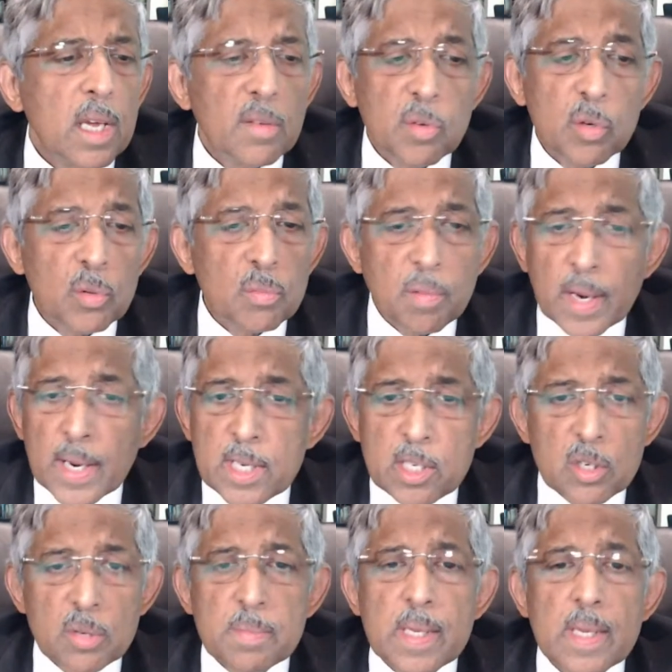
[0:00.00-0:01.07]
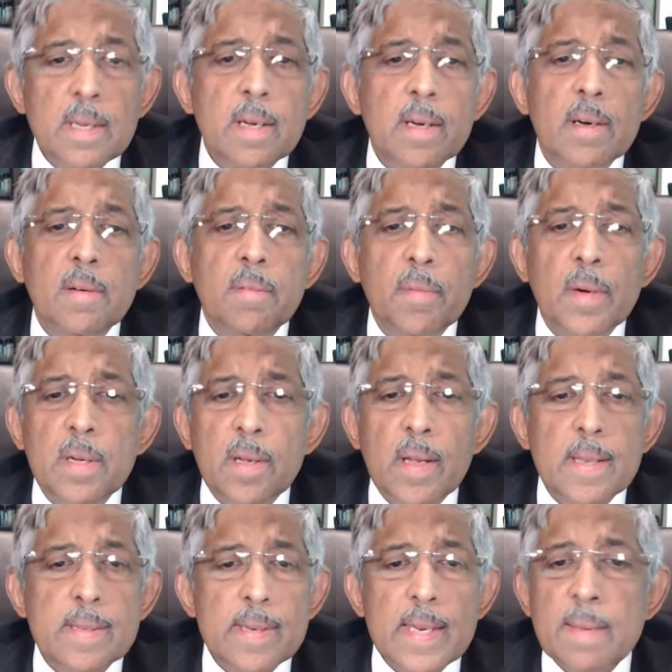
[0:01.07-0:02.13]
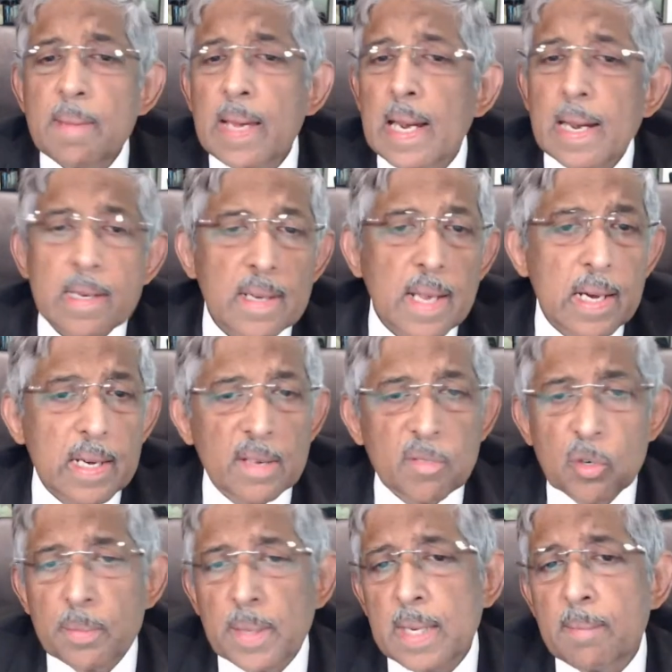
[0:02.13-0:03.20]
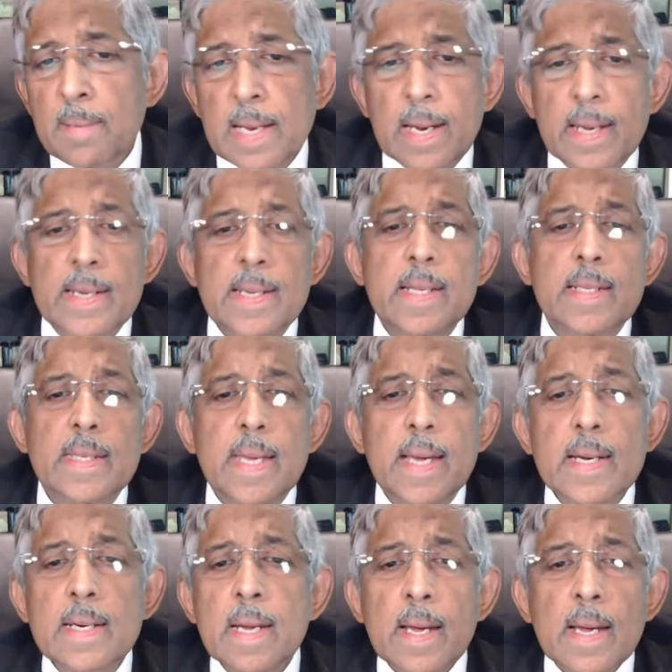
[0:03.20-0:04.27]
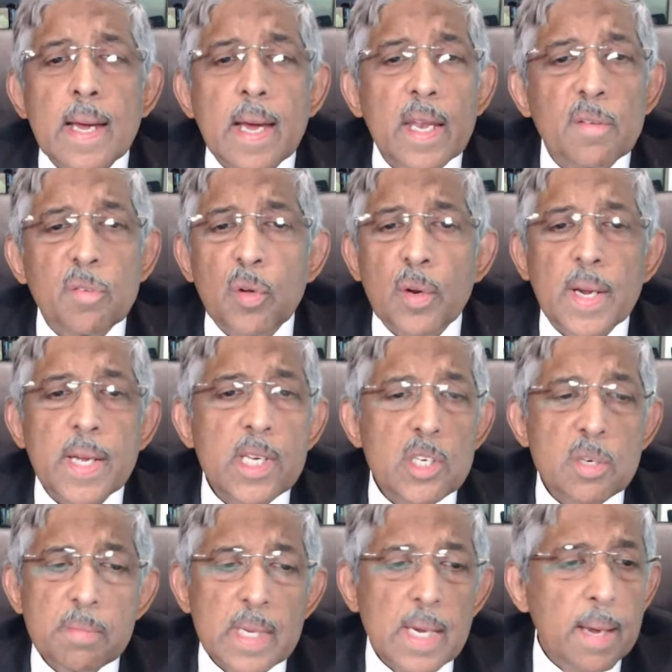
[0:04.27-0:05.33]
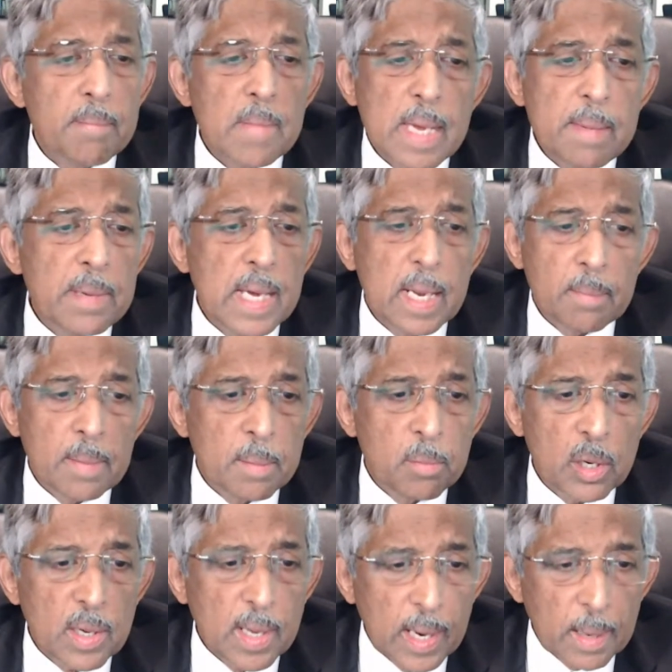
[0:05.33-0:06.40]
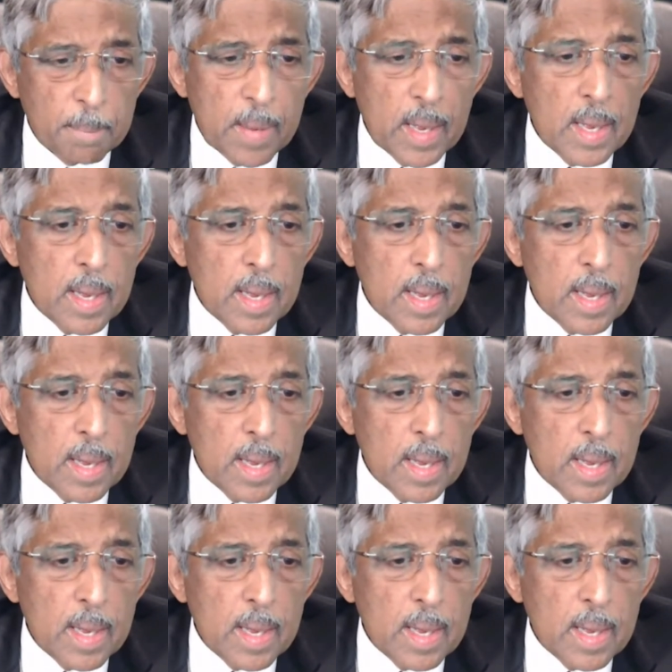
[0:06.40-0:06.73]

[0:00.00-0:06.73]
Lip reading: If you write to me as an email, I'll give you my email ID at the end. And if you write to me, I'll be able to help.